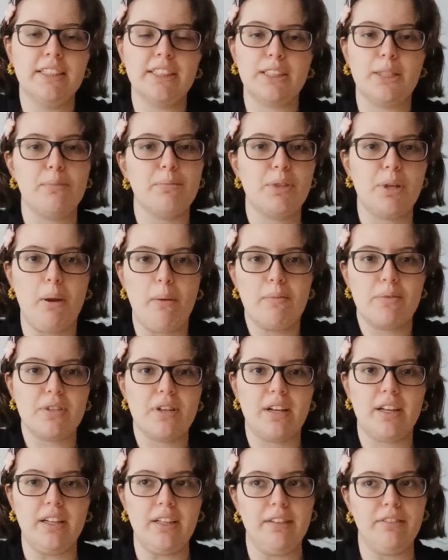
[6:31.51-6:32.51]

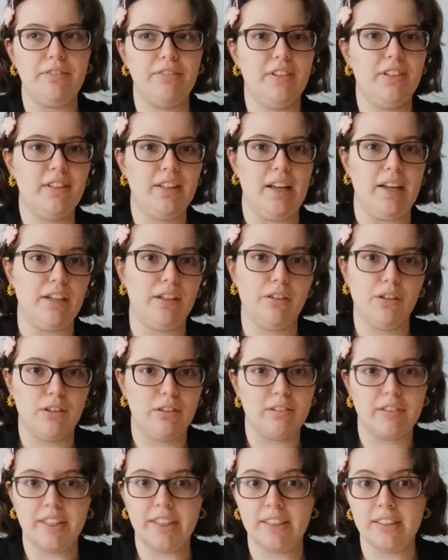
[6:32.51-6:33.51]
sometimes I feel like
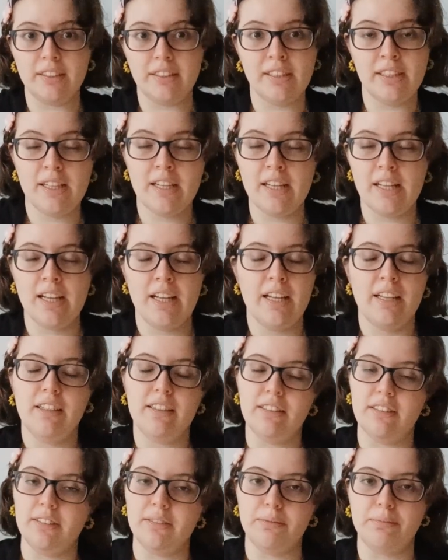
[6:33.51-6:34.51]
coloring,
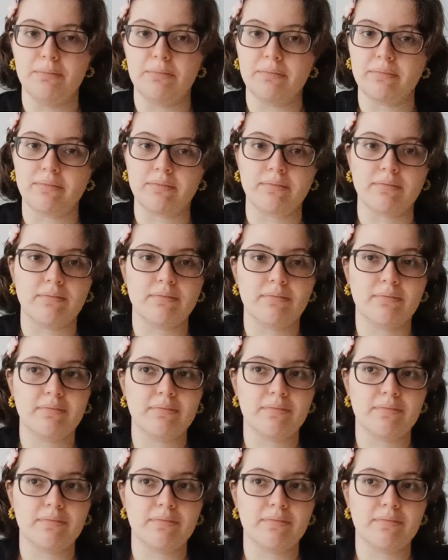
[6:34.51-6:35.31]
and